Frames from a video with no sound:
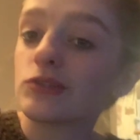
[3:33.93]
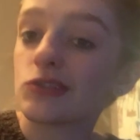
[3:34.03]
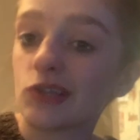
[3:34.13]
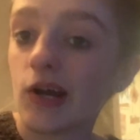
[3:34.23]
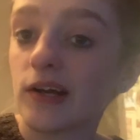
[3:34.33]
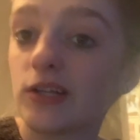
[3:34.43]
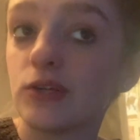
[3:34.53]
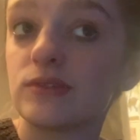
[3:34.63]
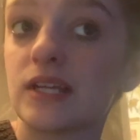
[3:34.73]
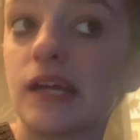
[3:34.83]
you start
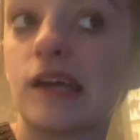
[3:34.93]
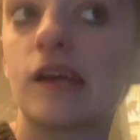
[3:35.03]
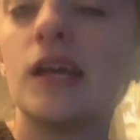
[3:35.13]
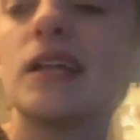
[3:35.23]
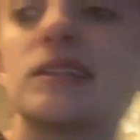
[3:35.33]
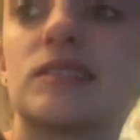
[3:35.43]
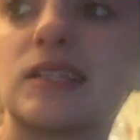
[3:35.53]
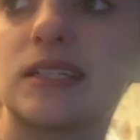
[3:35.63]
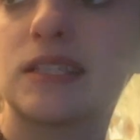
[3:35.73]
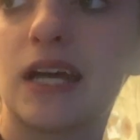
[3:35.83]
using the
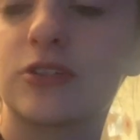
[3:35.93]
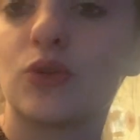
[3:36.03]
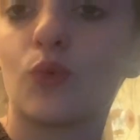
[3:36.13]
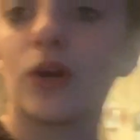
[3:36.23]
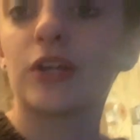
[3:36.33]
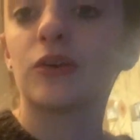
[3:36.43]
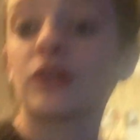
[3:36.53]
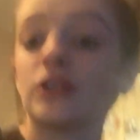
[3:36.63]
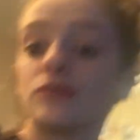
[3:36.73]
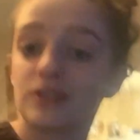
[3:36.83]
scent detection work, you
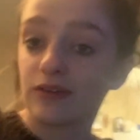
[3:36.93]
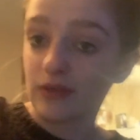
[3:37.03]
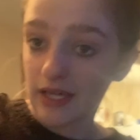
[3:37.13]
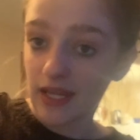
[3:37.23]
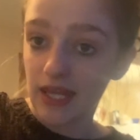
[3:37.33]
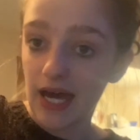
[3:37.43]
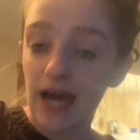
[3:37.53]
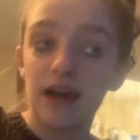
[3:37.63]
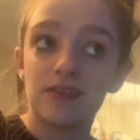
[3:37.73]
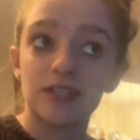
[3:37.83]
can use it like
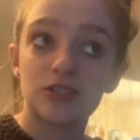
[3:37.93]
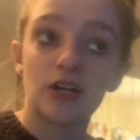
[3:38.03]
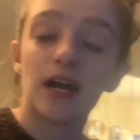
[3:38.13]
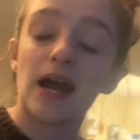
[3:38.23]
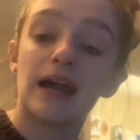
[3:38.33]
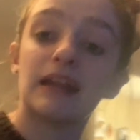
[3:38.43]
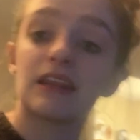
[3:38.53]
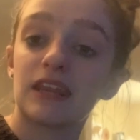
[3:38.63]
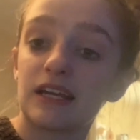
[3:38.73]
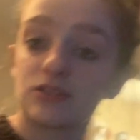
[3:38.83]
that and then start
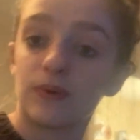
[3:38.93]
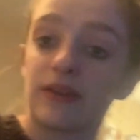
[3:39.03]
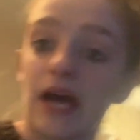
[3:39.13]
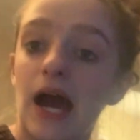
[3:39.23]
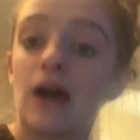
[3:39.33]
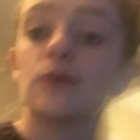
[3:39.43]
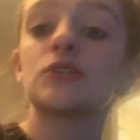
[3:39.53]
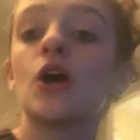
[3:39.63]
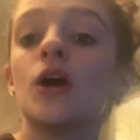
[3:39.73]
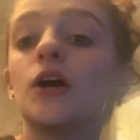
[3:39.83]
hiding things around the house.
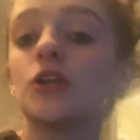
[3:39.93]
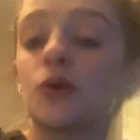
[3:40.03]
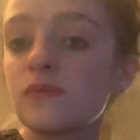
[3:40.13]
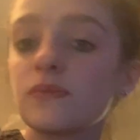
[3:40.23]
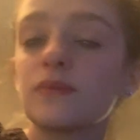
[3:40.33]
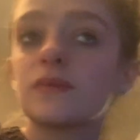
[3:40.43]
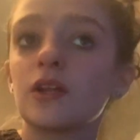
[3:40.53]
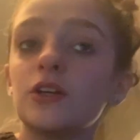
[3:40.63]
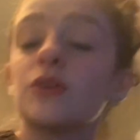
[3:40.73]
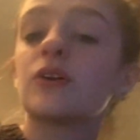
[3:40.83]
You
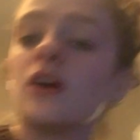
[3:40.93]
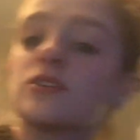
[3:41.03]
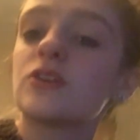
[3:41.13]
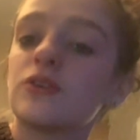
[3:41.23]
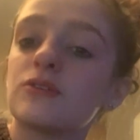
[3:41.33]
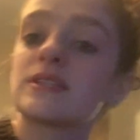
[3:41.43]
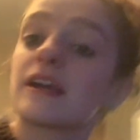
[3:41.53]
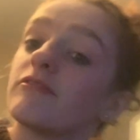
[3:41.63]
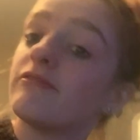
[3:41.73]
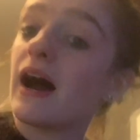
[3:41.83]
can also use
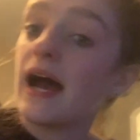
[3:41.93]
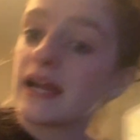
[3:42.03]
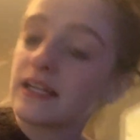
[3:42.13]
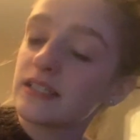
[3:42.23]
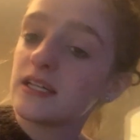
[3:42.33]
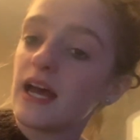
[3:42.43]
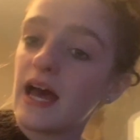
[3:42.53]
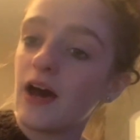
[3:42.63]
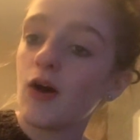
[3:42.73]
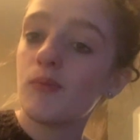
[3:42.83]
like find
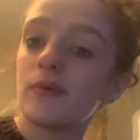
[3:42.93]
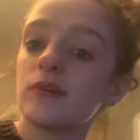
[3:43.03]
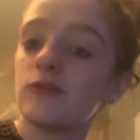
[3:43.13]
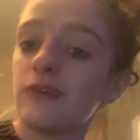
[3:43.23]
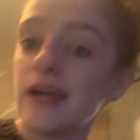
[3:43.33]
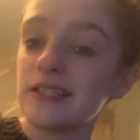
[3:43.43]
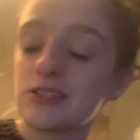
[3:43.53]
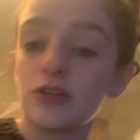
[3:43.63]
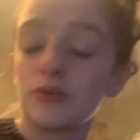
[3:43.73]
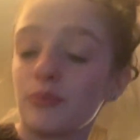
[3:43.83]
a
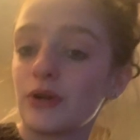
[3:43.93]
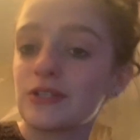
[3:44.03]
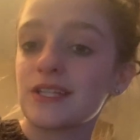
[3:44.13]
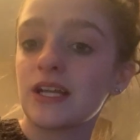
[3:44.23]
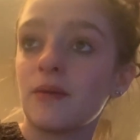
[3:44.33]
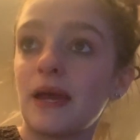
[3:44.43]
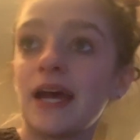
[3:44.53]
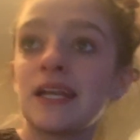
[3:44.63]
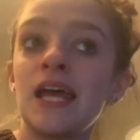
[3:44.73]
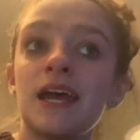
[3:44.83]
certain person
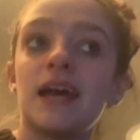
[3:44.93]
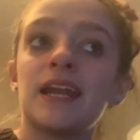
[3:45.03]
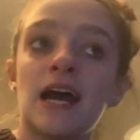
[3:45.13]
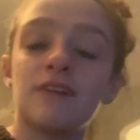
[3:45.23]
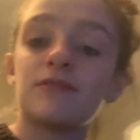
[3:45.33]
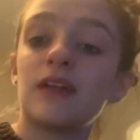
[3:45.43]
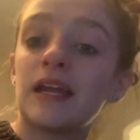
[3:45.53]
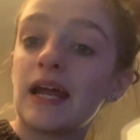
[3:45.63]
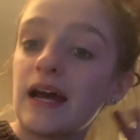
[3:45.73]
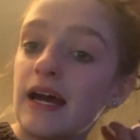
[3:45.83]
command and
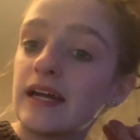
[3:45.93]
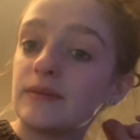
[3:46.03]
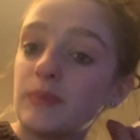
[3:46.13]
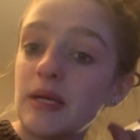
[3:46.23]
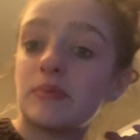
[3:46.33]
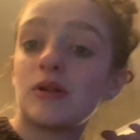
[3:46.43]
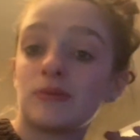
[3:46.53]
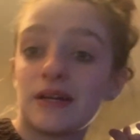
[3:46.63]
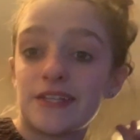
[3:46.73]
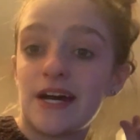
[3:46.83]
hide people
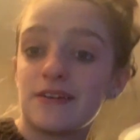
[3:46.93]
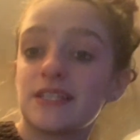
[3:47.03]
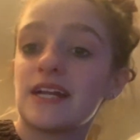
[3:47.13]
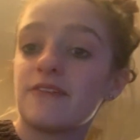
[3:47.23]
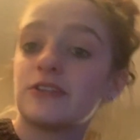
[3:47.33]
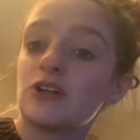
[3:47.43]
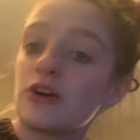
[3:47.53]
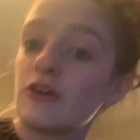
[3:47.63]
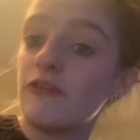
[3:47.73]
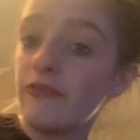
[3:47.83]
around the house and have the
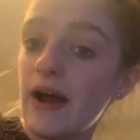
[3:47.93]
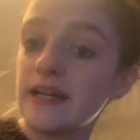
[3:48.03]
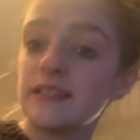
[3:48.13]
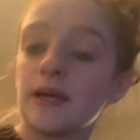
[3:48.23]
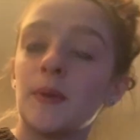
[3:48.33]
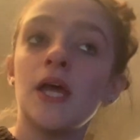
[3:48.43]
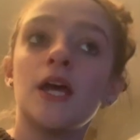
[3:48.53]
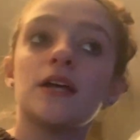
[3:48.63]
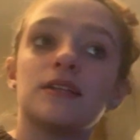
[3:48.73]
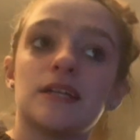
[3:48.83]
dog go find them.
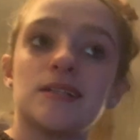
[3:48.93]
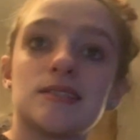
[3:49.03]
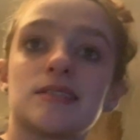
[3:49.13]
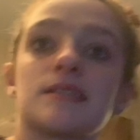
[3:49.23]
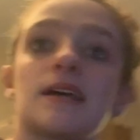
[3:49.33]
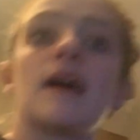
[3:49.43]
This